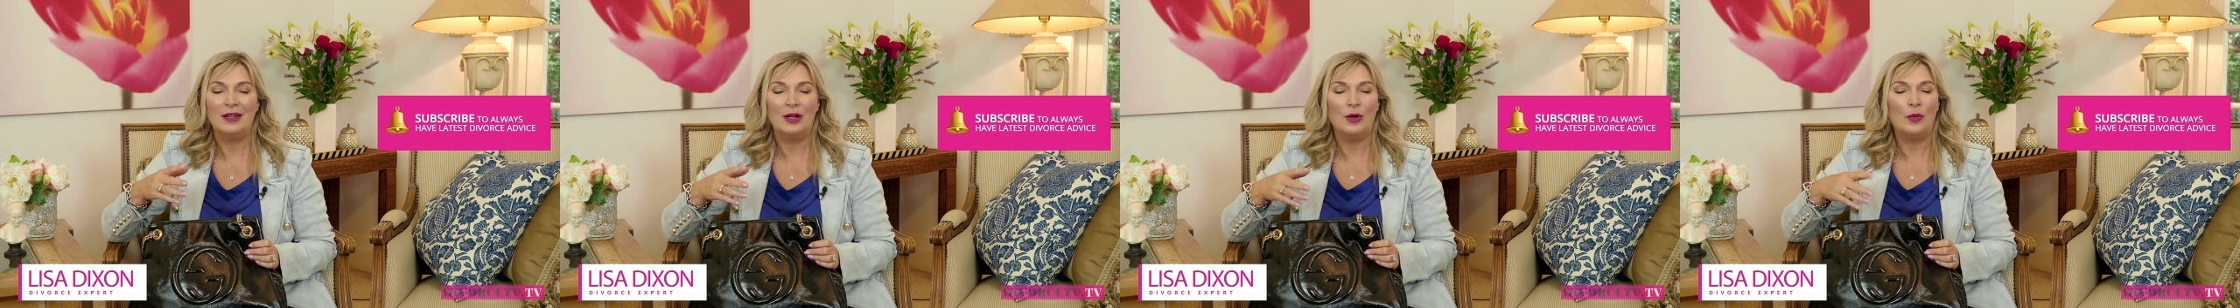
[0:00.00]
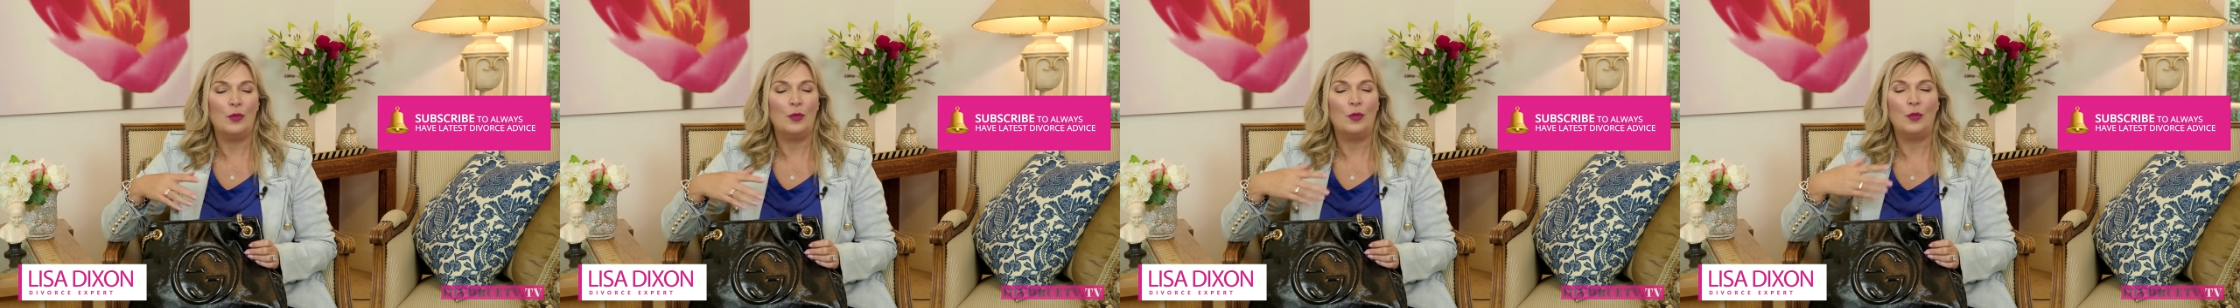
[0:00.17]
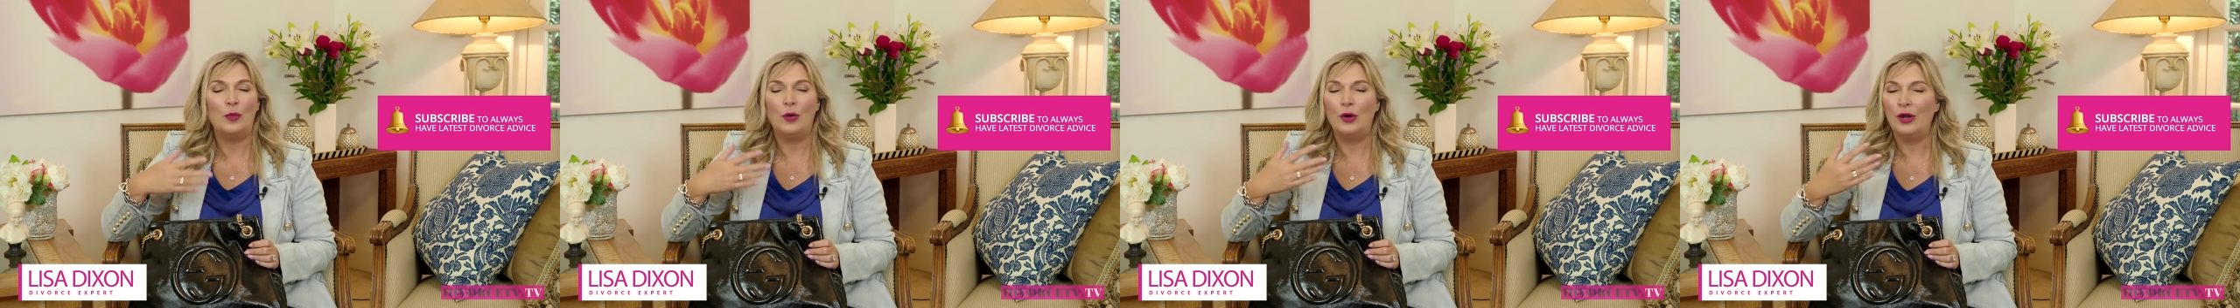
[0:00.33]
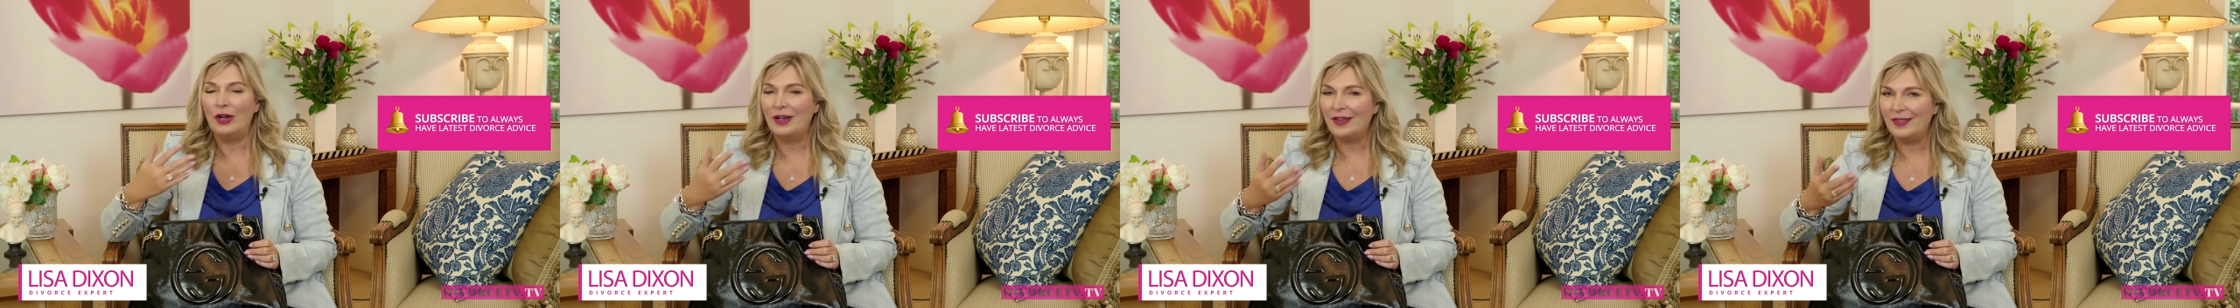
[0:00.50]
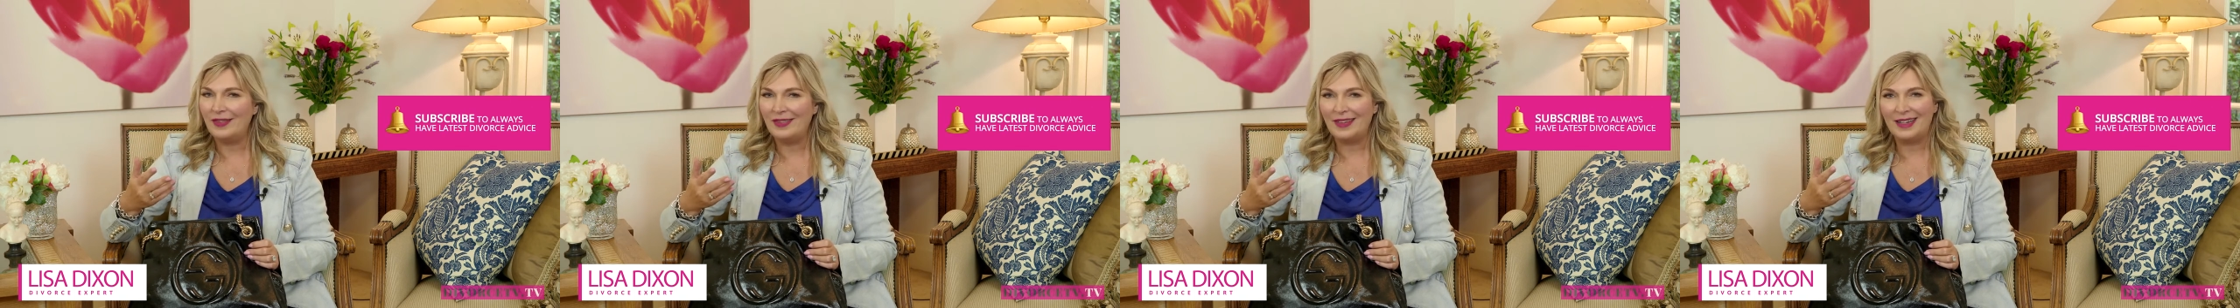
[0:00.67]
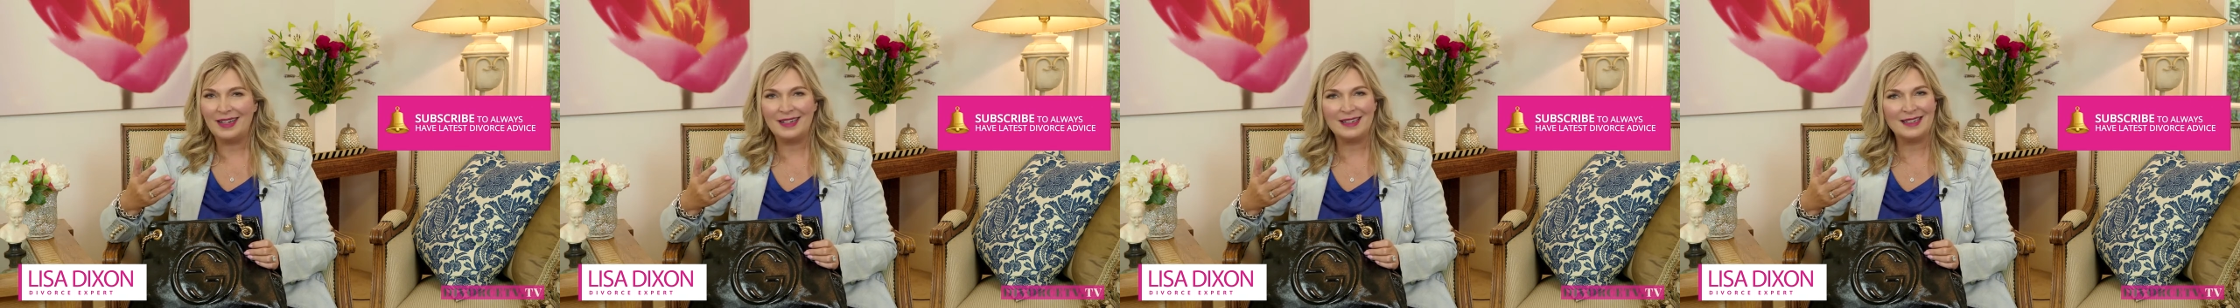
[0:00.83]
work
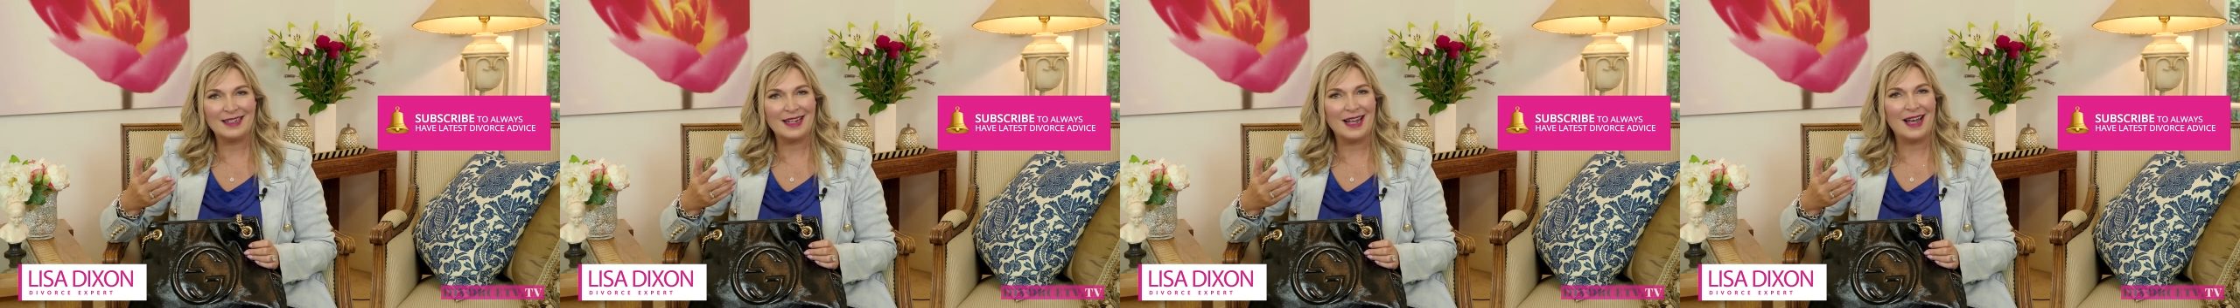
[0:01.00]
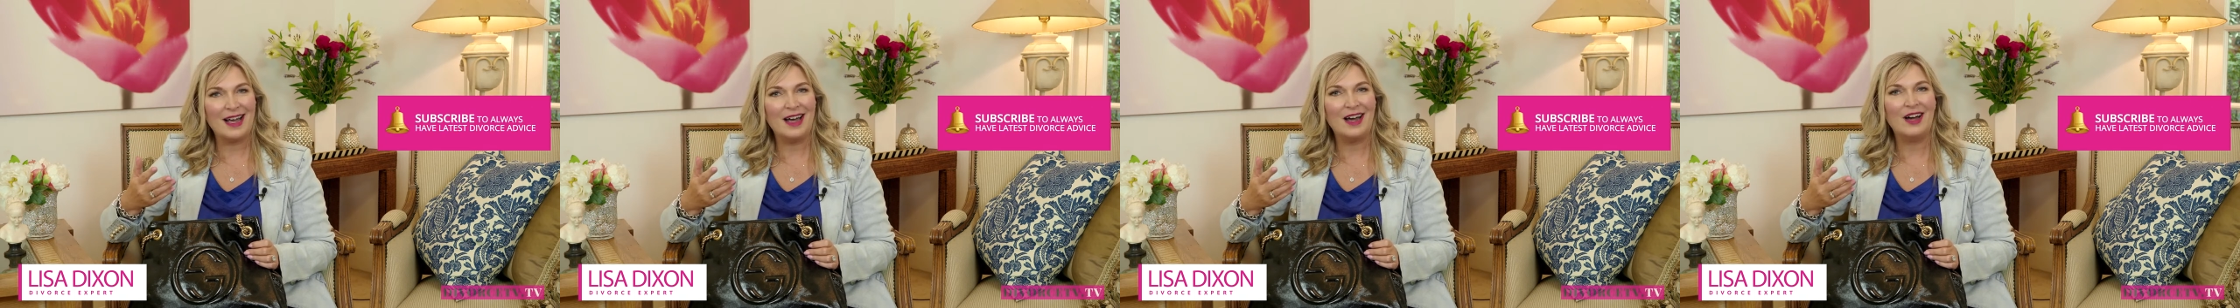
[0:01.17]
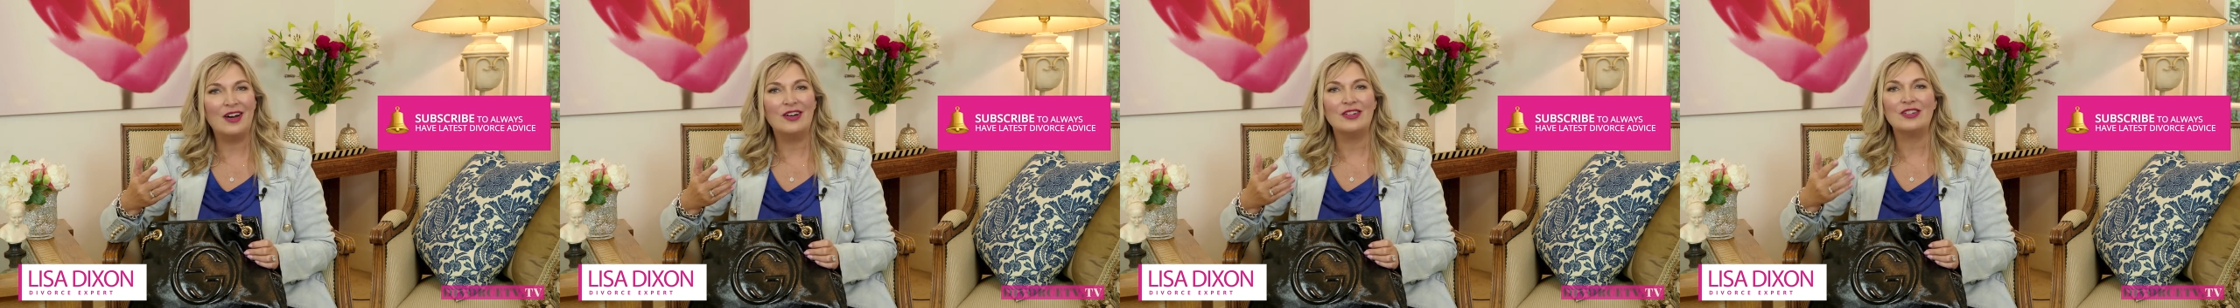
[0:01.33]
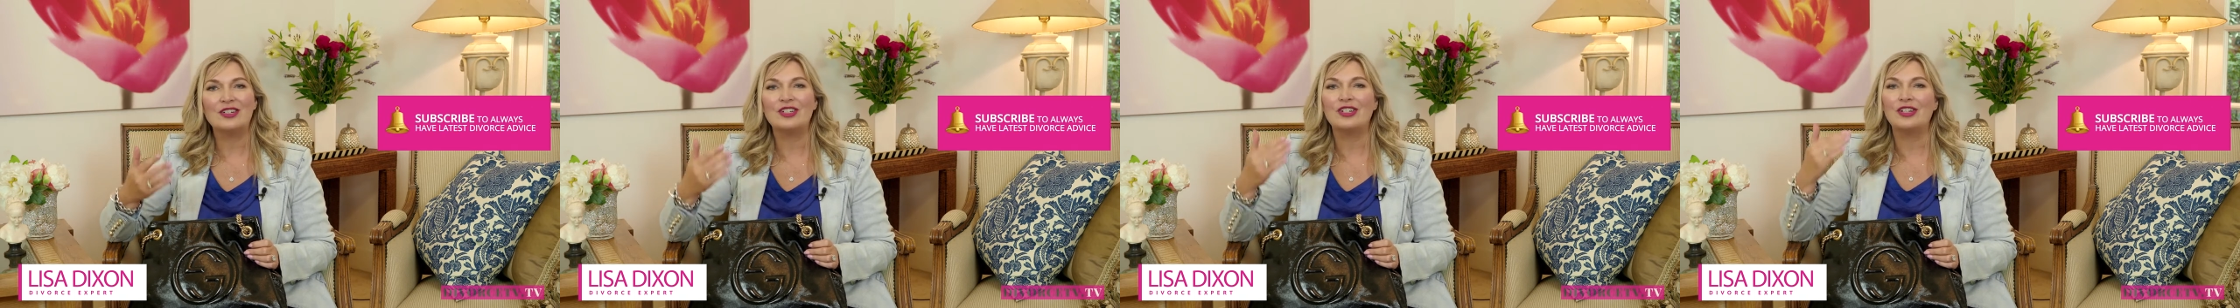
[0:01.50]
things out,